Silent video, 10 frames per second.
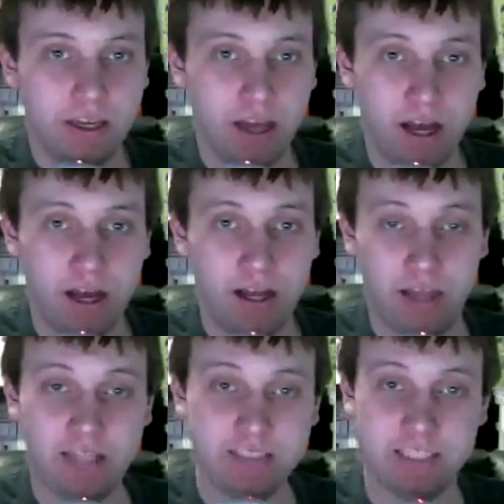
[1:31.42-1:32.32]

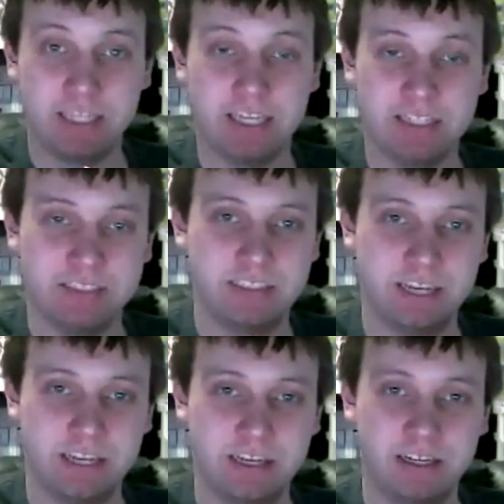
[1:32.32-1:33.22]
Lots of things.
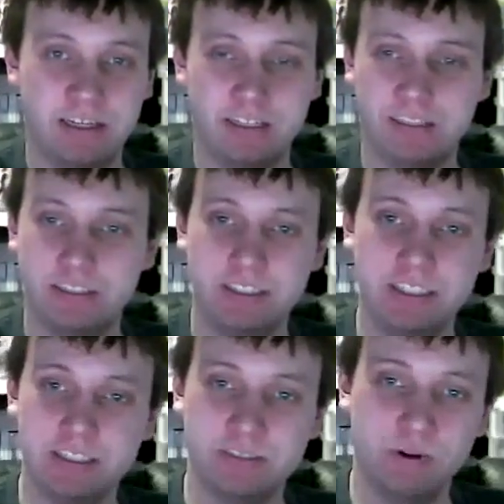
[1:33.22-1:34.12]

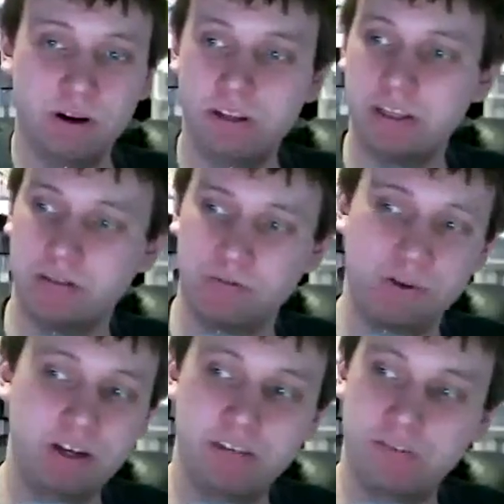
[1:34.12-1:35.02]
Geez, where do you
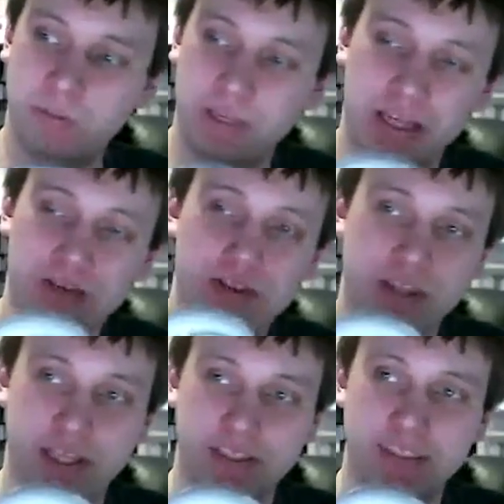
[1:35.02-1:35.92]
even begin with
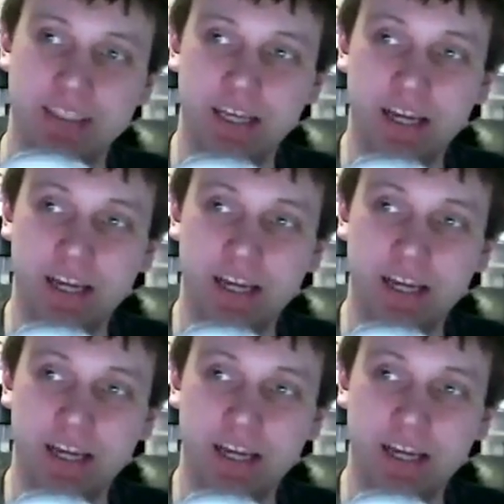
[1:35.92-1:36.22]
this?